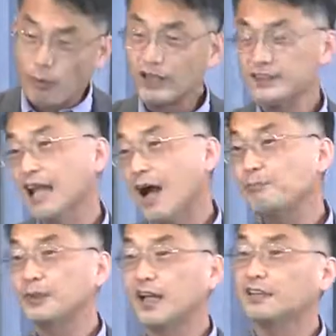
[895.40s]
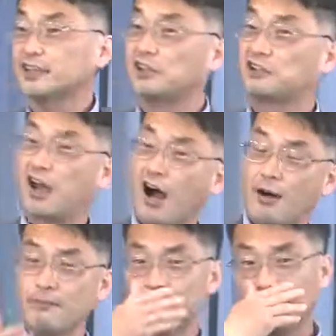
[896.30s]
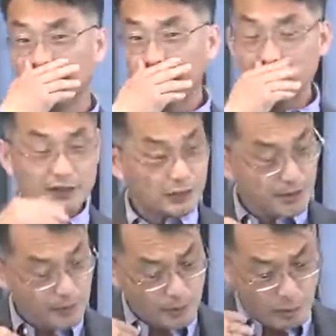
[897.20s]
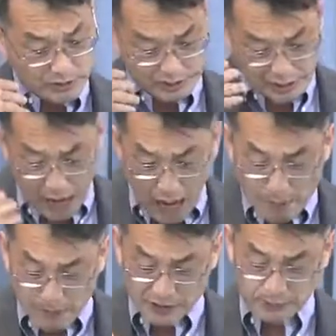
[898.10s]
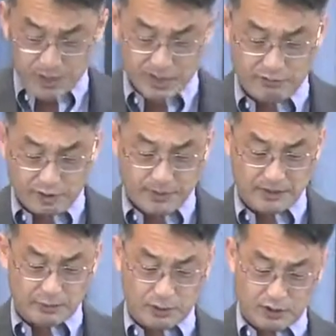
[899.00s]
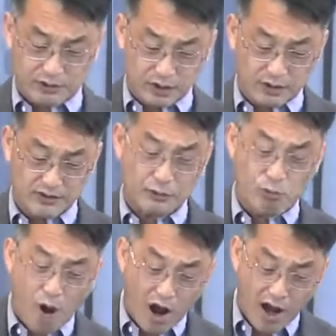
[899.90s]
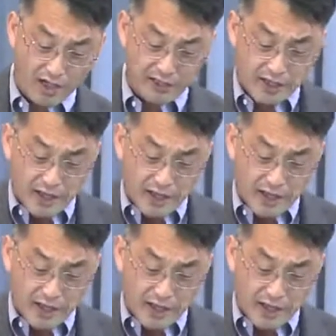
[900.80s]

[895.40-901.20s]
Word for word: Well, it's not because they're dumb. These are some of the most accomplished men and women the world knows, and why.